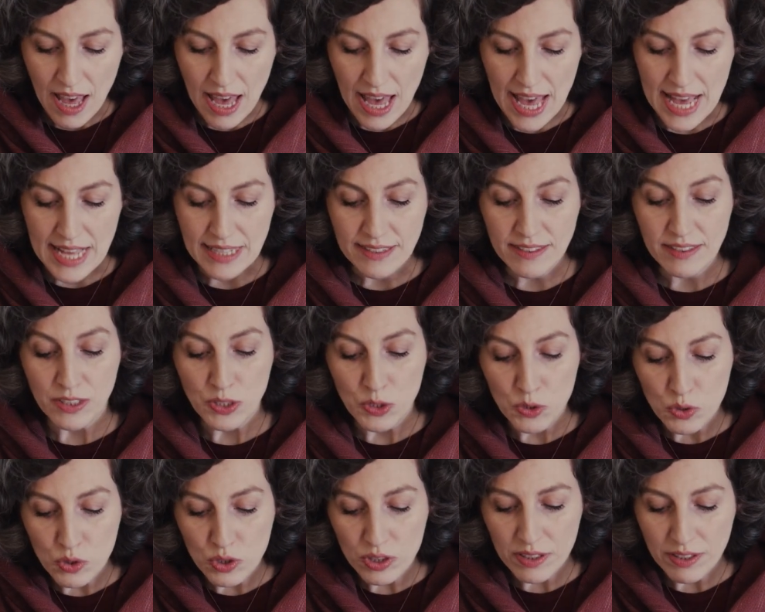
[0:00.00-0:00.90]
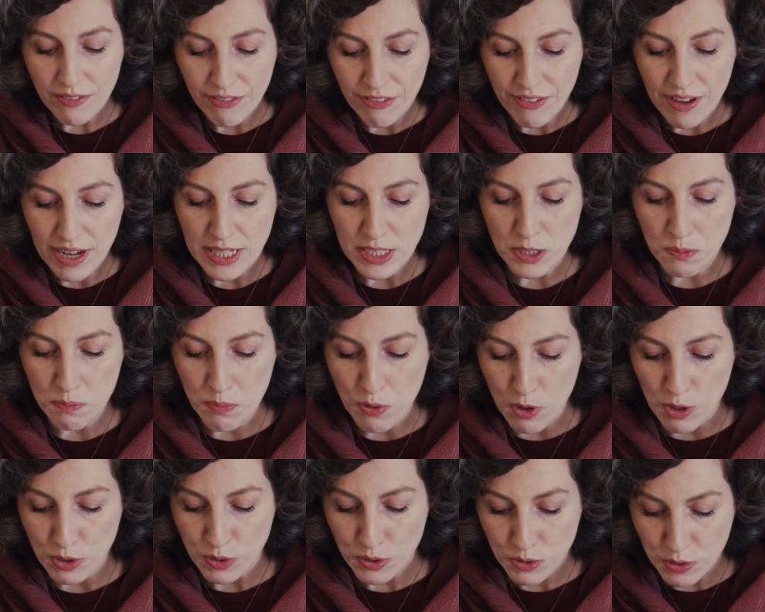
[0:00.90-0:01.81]
And Jung defines
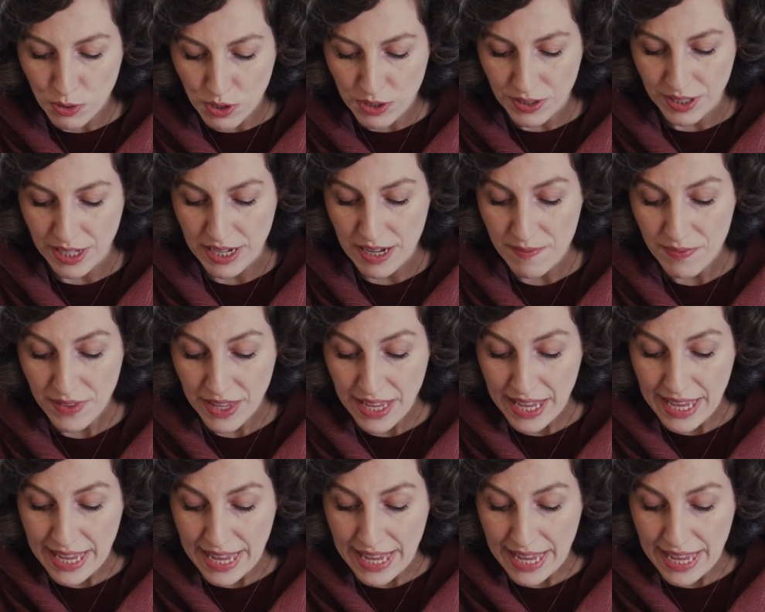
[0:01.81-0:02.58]
persona